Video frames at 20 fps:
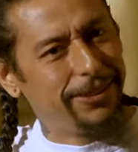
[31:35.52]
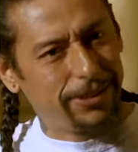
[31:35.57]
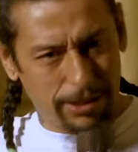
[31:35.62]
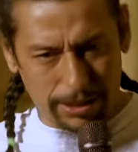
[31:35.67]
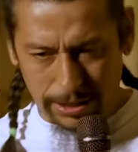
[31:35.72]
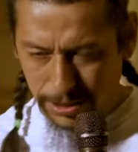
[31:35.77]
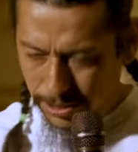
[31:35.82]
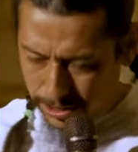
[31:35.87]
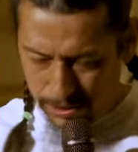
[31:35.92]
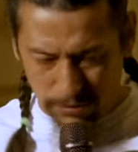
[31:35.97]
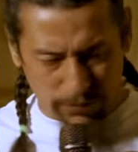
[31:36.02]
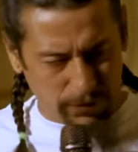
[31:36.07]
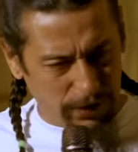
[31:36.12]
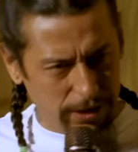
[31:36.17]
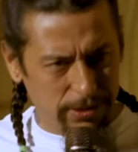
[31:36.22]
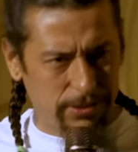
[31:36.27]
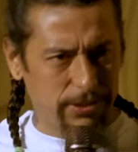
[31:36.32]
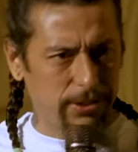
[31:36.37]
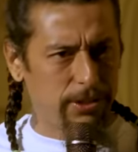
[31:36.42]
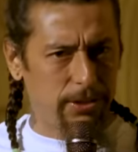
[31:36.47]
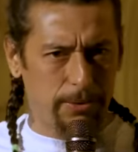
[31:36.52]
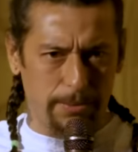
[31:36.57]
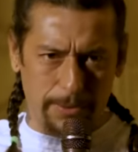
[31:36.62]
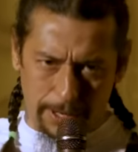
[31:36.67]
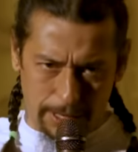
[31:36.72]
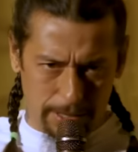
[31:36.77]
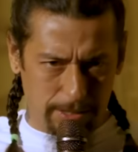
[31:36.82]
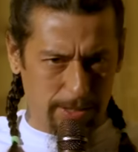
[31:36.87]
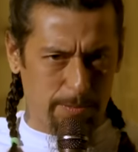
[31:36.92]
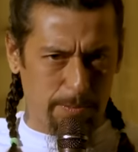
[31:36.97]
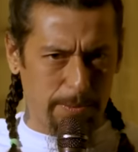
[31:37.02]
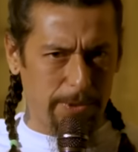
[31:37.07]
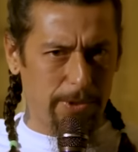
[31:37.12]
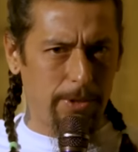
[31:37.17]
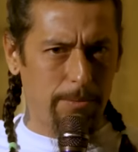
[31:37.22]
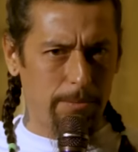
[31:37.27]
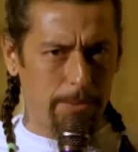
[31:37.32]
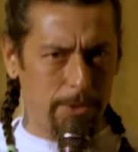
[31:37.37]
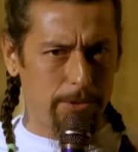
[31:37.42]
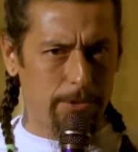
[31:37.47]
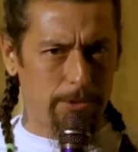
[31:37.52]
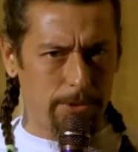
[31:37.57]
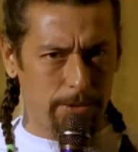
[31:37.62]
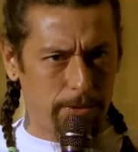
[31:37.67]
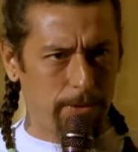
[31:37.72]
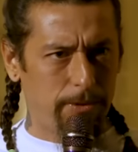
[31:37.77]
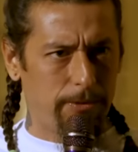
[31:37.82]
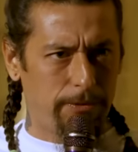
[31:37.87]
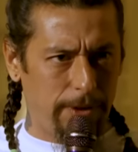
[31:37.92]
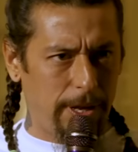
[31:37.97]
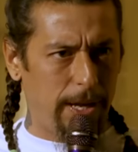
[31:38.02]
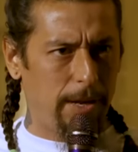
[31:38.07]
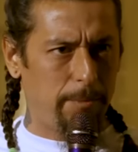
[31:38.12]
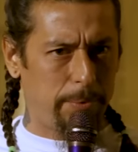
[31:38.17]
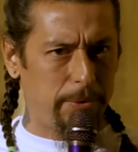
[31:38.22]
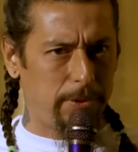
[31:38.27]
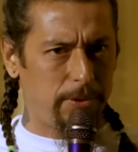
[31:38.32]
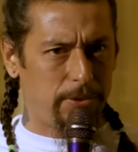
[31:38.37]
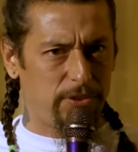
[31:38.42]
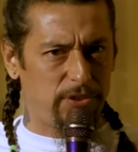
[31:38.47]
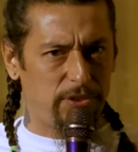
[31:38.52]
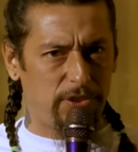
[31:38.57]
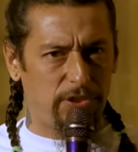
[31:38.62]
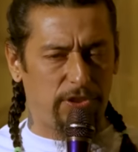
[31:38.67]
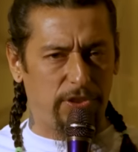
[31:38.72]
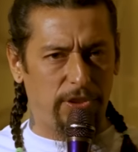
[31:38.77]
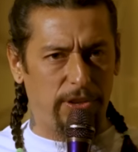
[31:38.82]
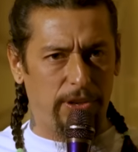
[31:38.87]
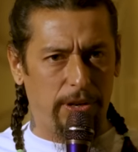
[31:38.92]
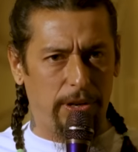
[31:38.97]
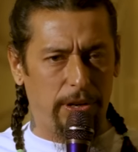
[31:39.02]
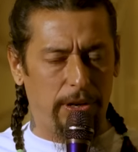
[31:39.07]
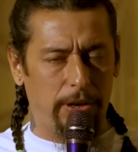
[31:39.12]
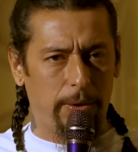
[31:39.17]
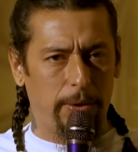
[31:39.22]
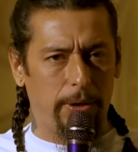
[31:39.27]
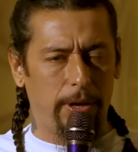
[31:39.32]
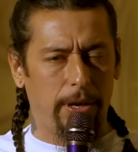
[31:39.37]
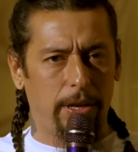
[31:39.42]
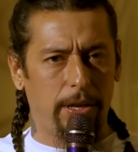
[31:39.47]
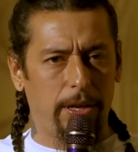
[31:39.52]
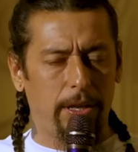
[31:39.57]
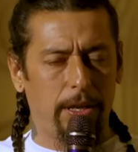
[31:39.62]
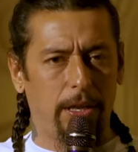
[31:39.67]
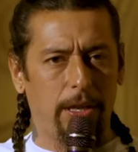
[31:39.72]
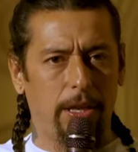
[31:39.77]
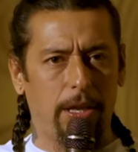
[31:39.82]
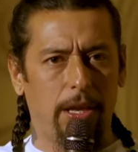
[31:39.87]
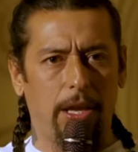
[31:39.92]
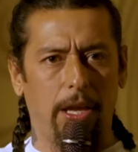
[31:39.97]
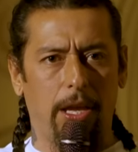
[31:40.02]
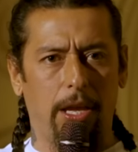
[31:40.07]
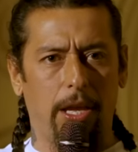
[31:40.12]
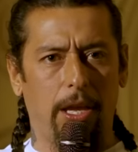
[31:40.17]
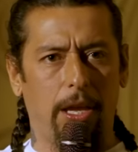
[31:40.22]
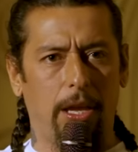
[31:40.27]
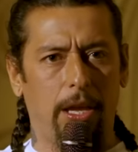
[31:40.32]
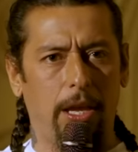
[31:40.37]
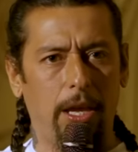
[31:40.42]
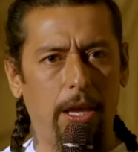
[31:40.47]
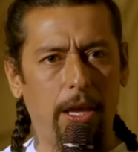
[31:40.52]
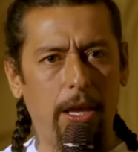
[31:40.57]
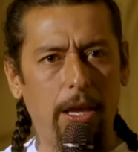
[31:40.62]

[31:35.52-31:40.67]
Like, let's face it, you're riding Spirit. Most of you are fat pieces of shit anyway.